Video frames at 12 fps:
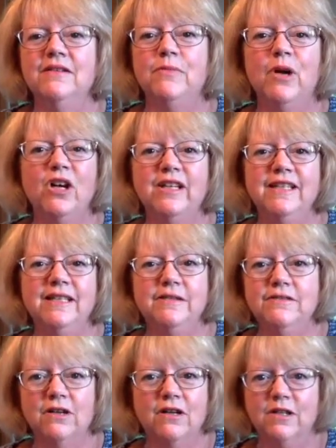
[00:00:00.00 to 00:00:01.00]
barky
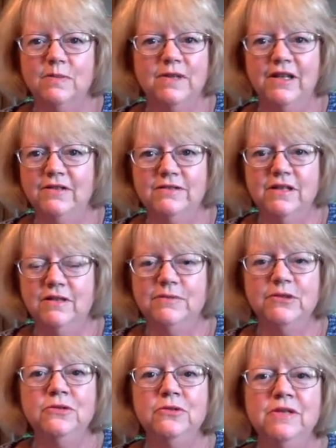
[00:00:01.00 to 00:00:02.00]
dark brown.
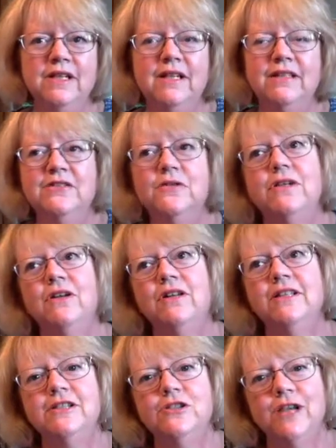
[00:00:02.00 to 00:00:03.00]
Blue, so we
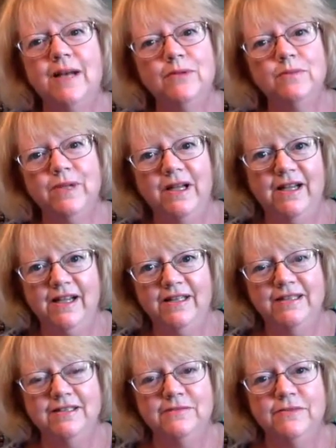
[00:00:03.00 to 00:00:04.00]
called it Chapel
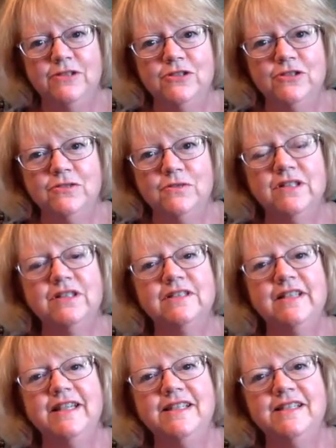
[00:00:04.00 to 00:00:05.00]
Pond, which is one of the
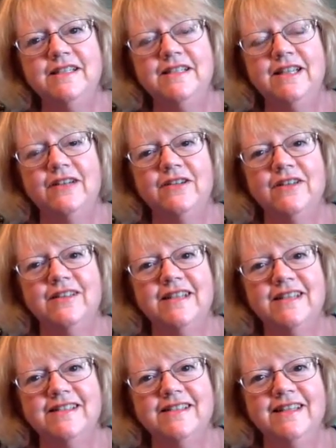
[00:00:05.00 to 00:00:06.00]
lakes in the
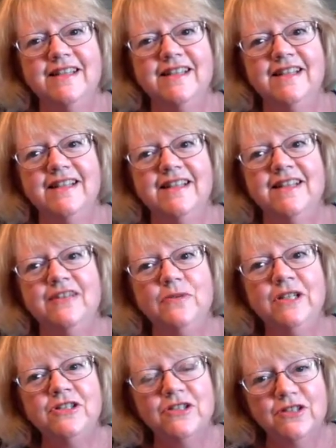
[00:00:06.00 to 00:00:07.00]
Adirondacks. In the
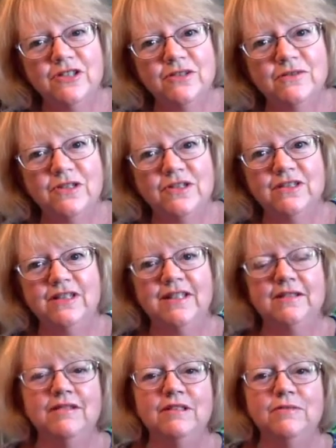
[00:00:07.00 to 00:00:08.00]
winter, with
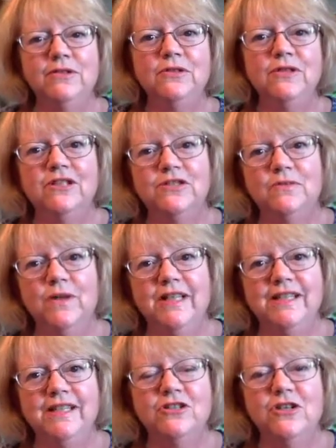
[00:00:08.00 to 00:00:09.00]
the bluish,
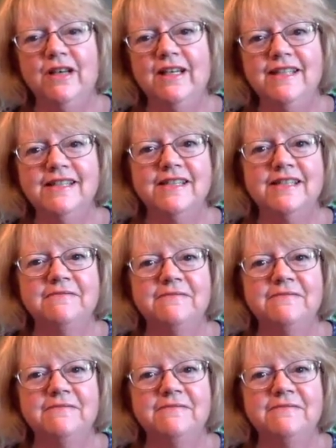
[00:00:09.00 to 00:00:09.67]
whitish ice,